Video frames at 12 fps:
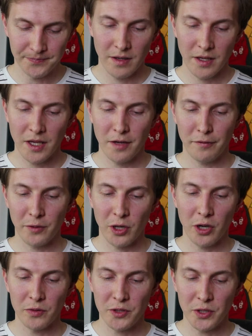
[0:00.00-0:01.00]
Here, if we
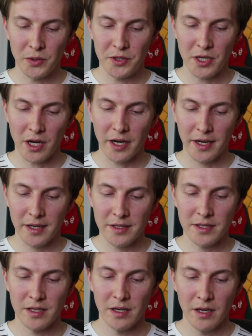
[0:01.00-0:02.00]
go to
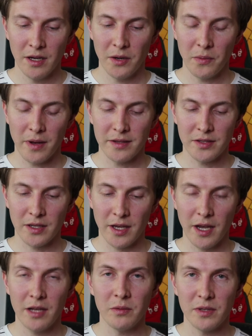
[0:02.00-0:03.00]
targets, once
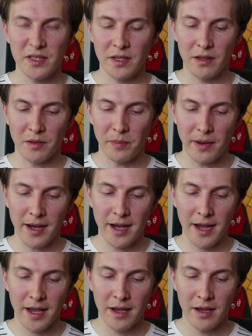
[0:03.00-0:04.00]
again we see the
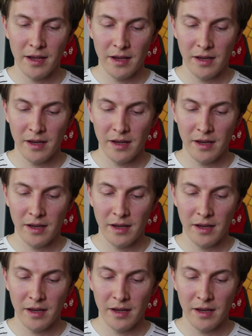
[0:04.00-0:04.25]
pie,